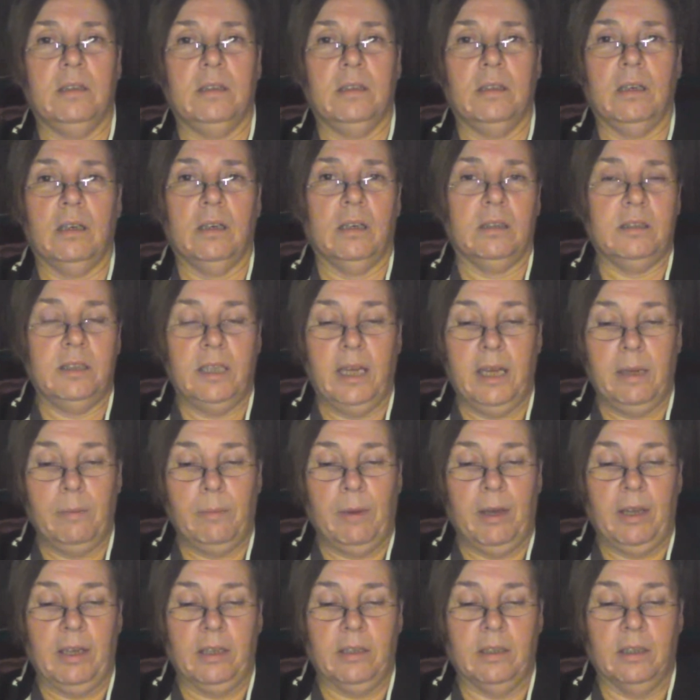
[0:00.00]
a day
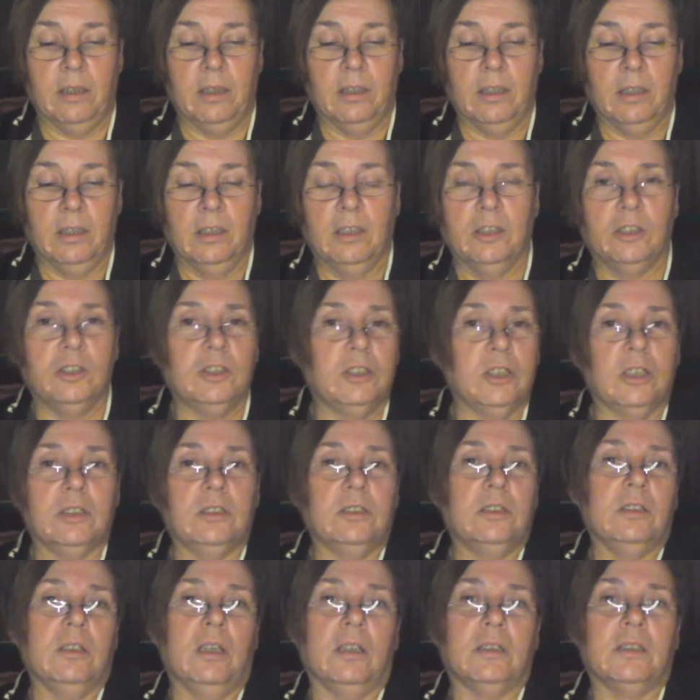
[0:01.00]
bed,
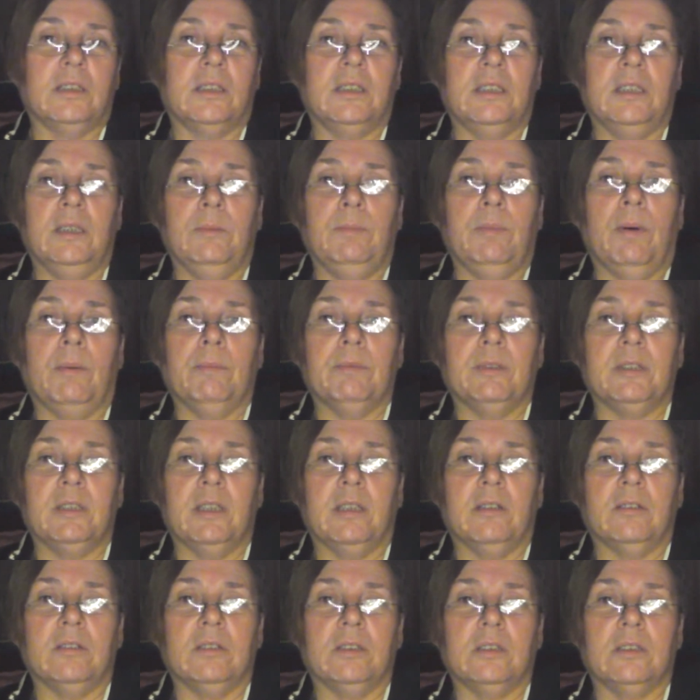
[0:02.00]
just not to sleep
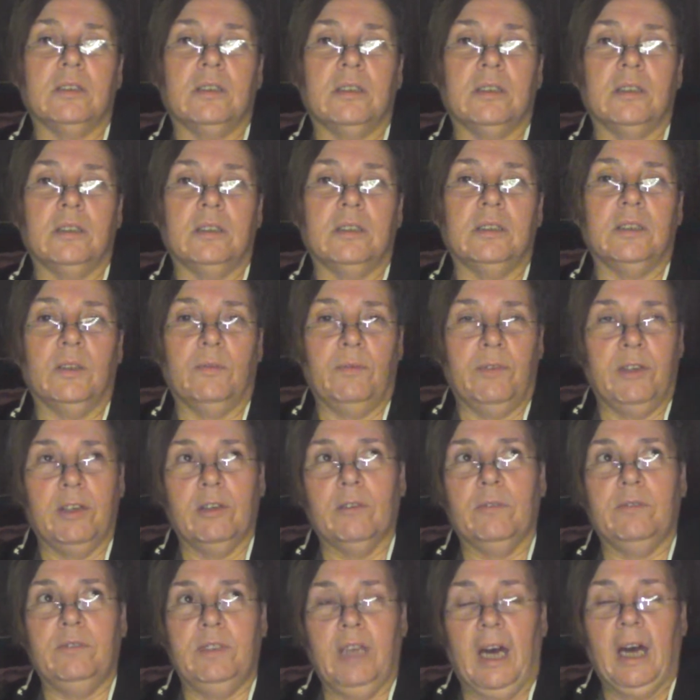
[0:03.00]
upstairs. Because the fear
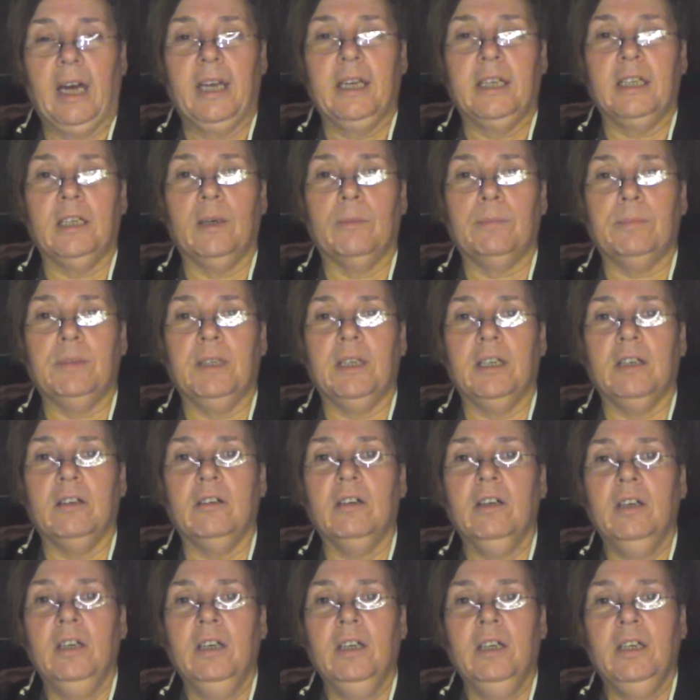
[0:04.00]
of dying up there
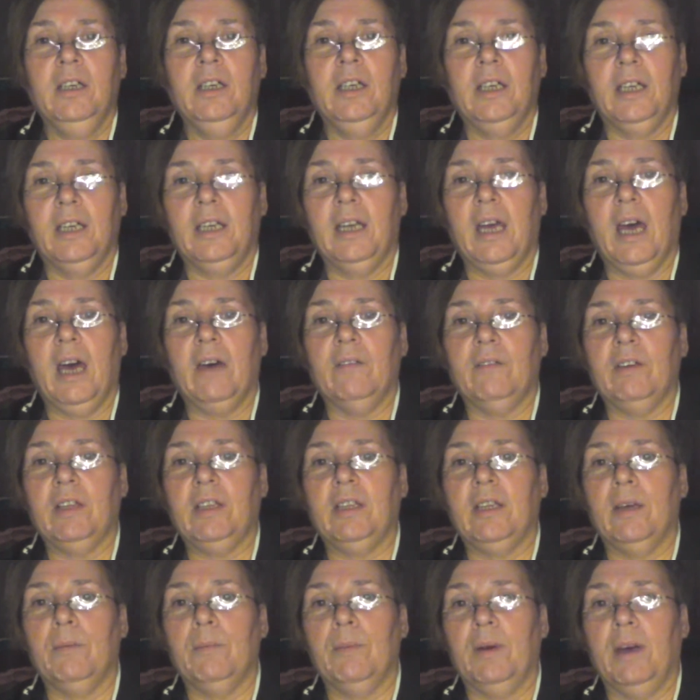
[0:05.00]
and having
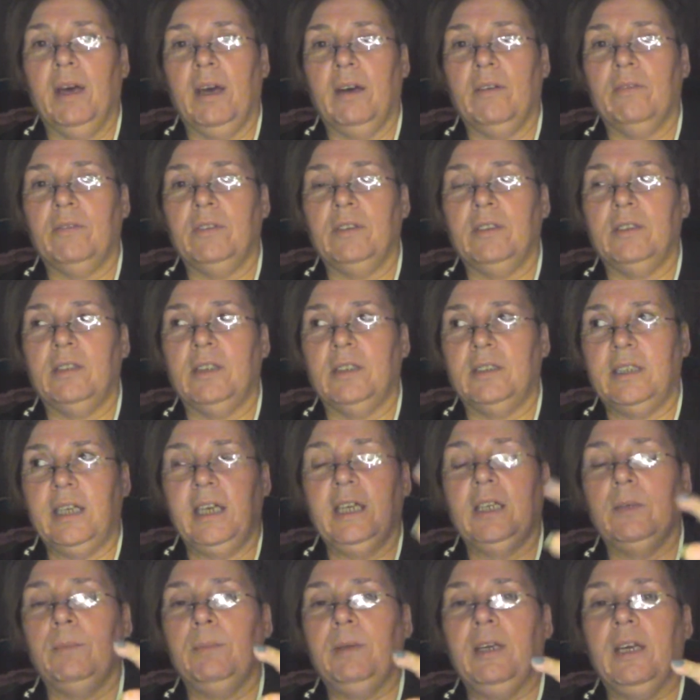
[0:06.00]
them have to
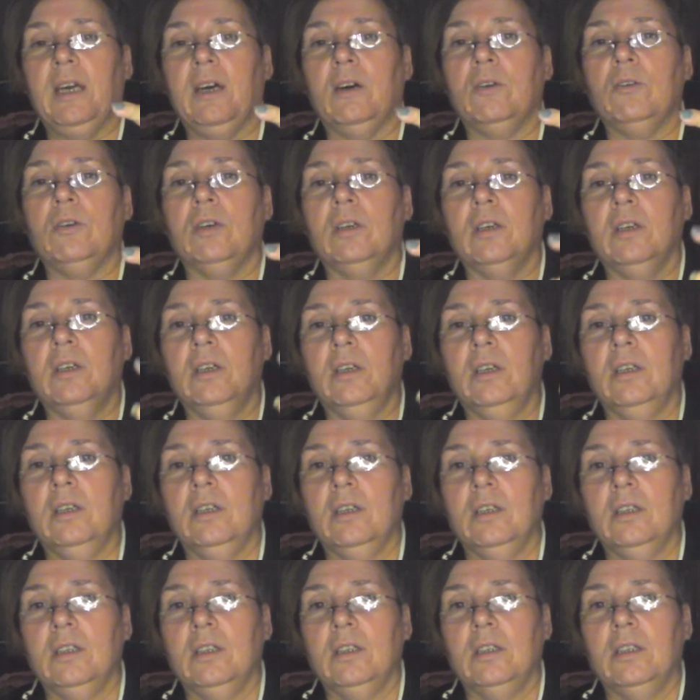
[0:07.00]
take me out
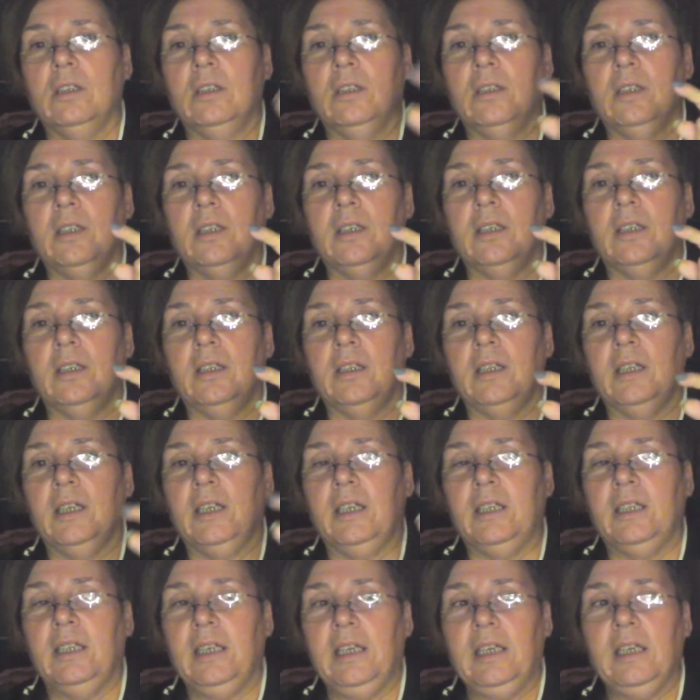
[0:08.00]

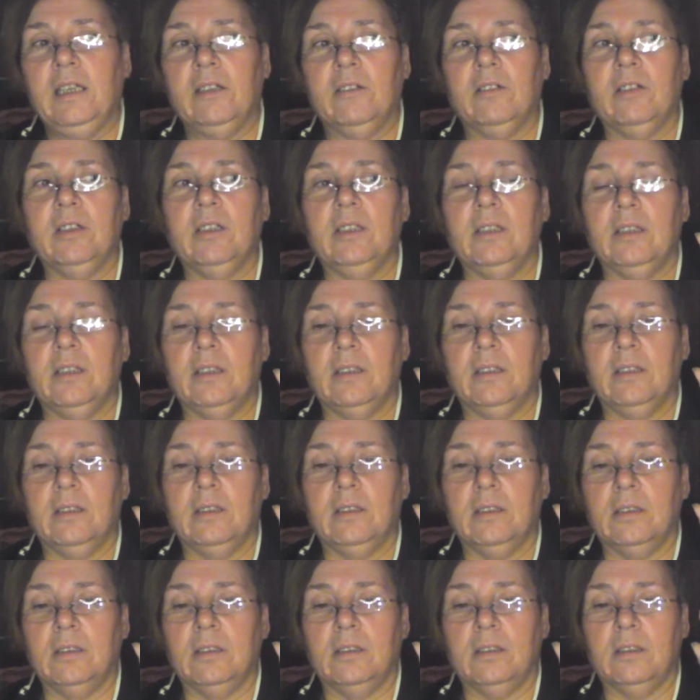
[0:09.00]
and hearing,
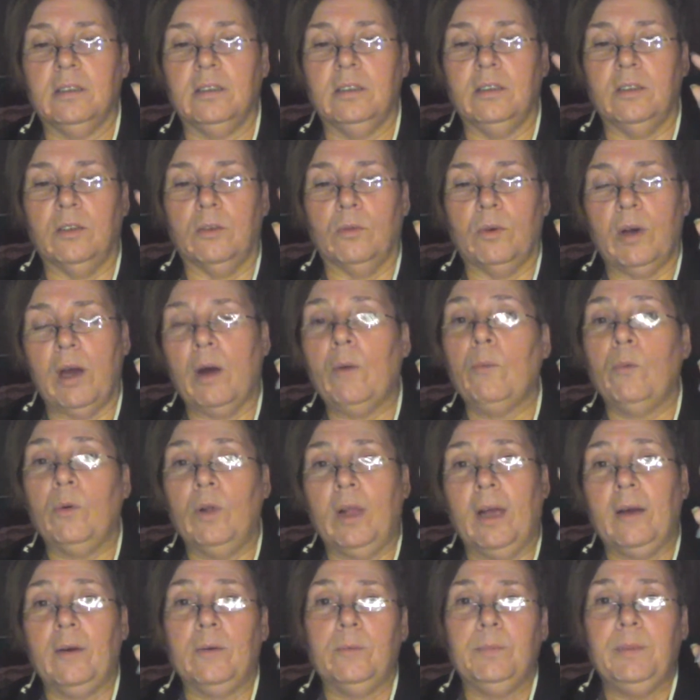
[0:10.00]
you know, well,
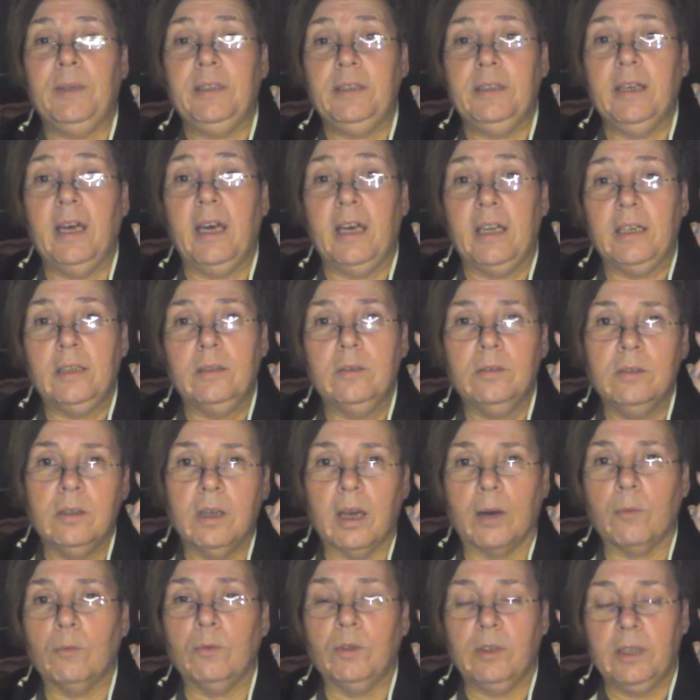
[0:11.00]
I would be dead.
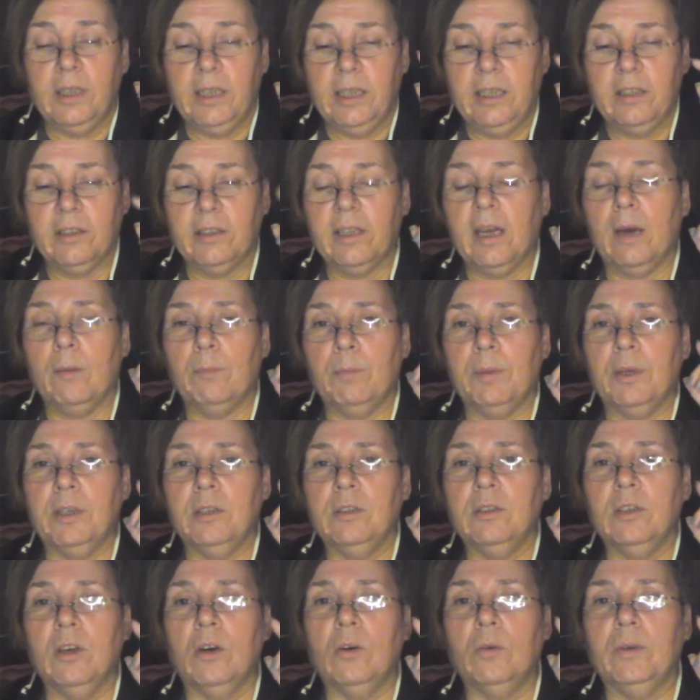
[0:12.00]
I wouldn't hear that.
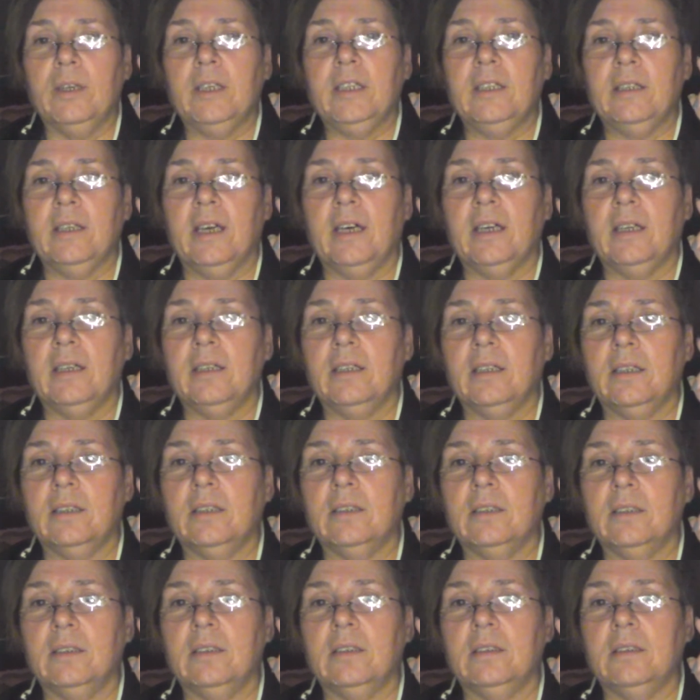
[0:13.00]
But knowing that
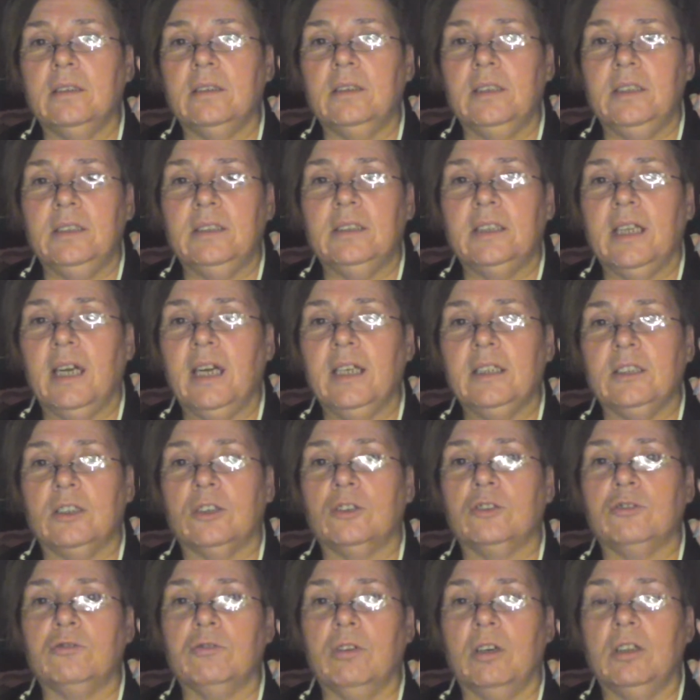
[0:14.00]
these guys are
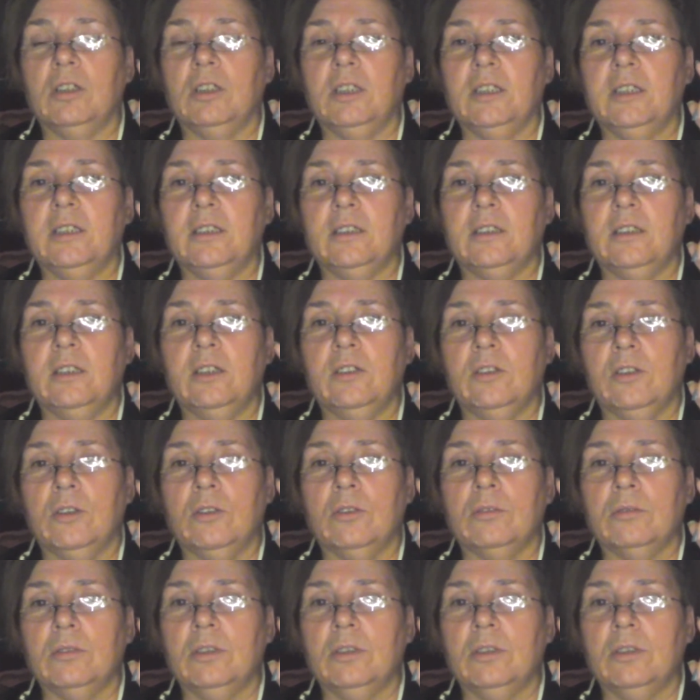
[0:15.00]
struggling, you know,